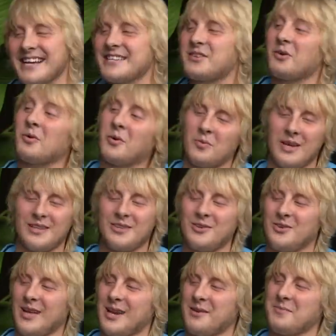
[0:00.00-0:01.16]
So we'll do
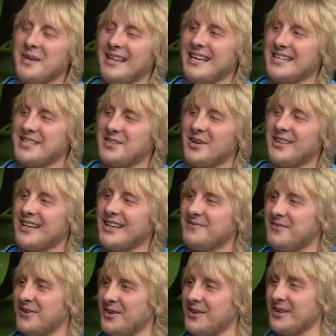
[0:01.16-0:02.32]
that a bit later on, lad.
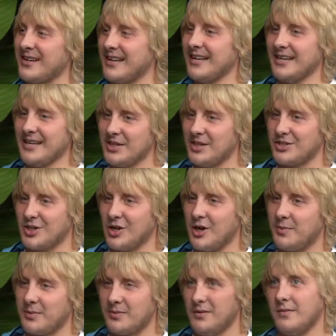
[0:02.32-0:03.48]
Your top,
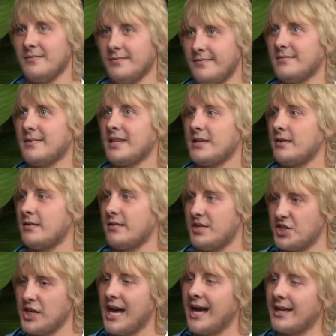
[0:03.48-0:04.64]
like, your
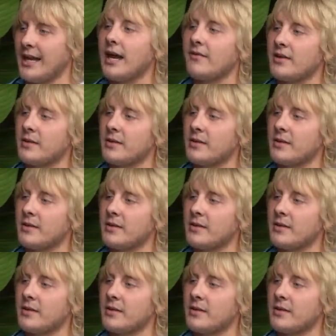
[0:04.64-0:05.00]
starting 11, the